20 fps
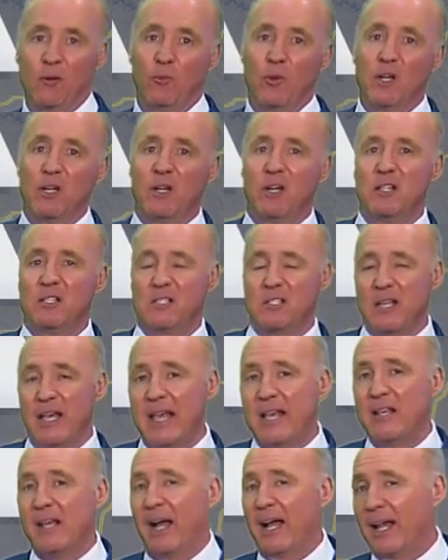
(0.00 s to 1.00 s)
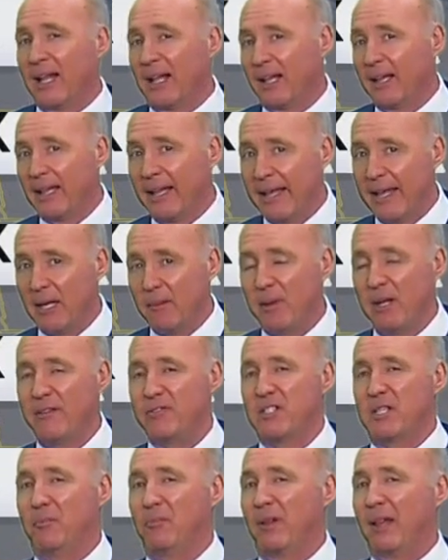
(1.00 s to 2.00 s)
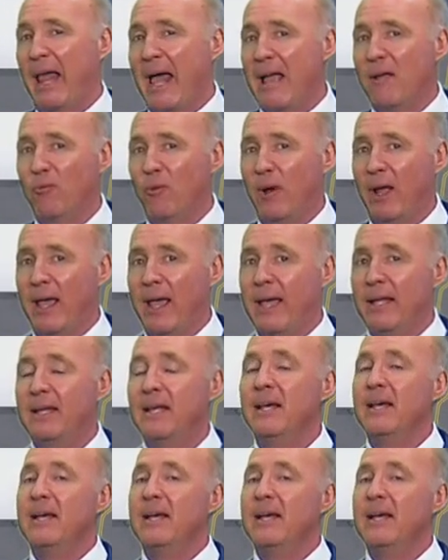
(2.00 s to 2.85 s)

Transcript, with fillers: We could see a little bit of some light rain,